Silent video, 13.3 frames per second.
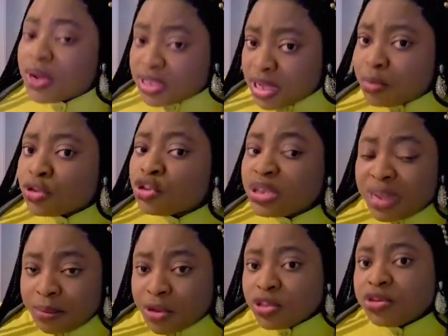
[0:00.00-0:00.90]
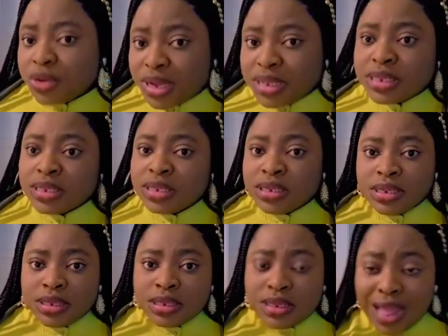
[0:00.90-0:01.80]
able to demonstrate
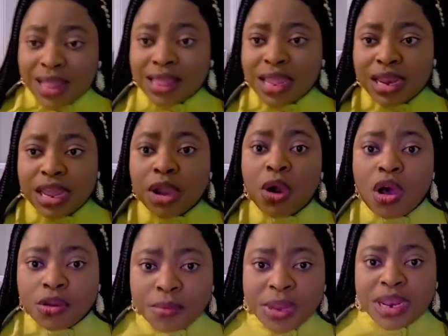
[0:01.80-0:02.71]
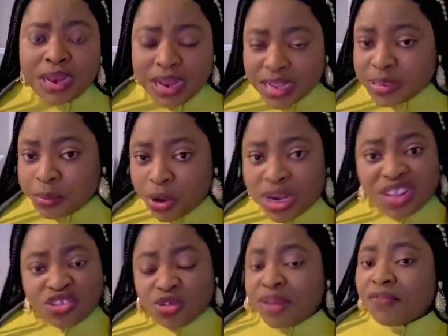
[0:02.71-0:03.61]
that thing. He called me the next
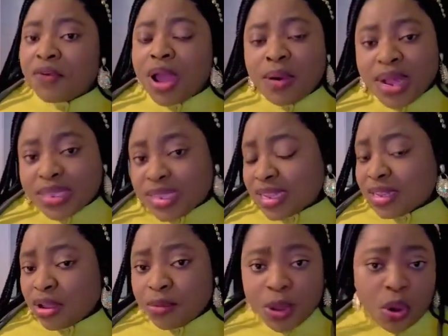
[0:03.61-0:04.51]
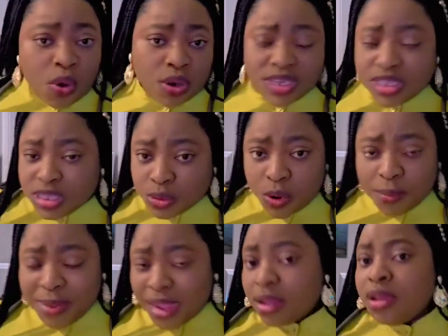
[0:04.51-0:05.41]
morning in 24 hours and tell me, oh, this is
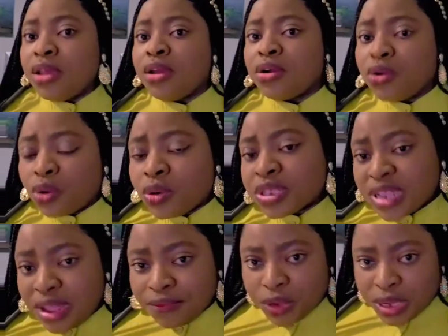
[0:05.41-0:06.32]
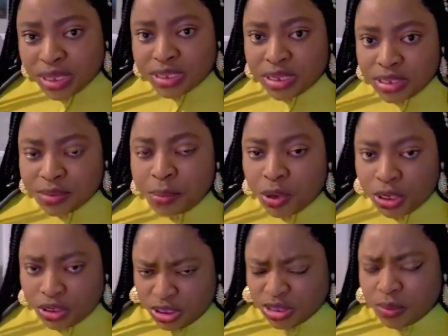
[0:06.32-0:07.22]
what my glucose level is this
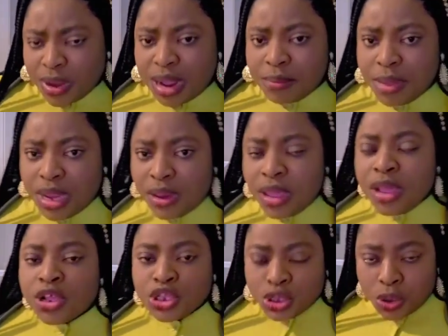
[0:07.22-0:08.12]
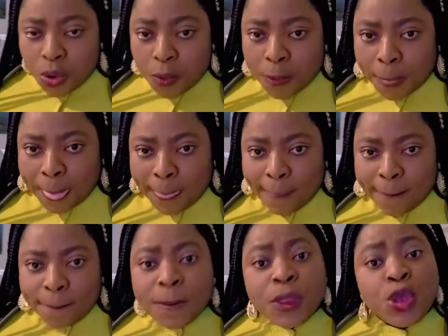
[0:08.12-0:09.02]
morning. You see what I mean? So
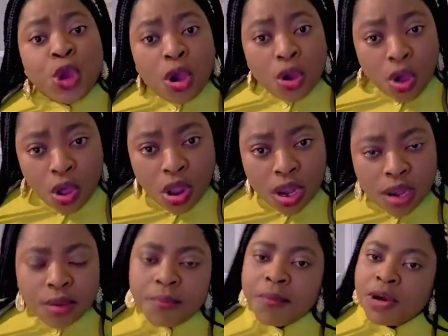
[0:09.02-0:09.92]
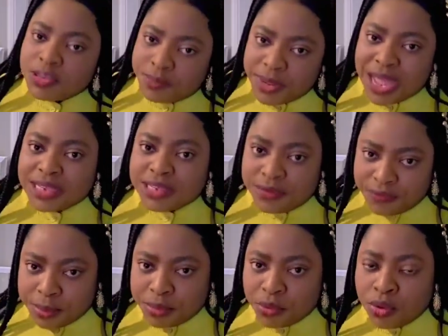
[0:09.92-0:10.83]
your goal must be
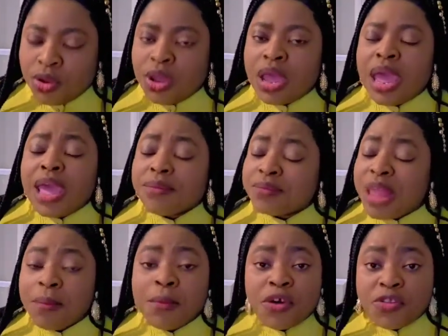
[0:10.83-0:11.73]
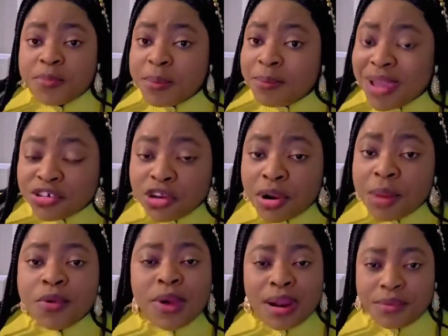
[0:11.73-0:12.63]
achievable and must be
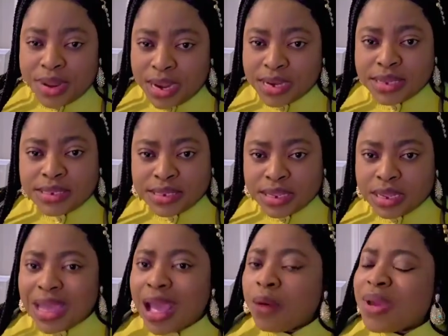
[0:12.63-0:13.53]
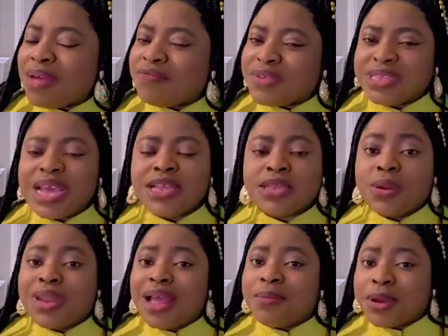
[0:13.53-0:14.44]
measurable and realistic. I will emphasize
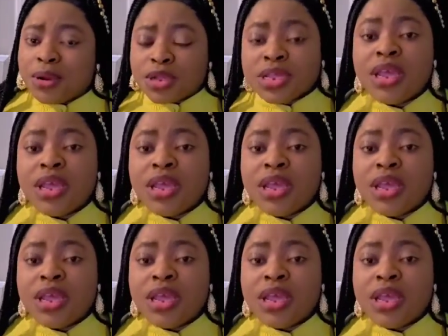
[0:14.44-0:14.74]
on that because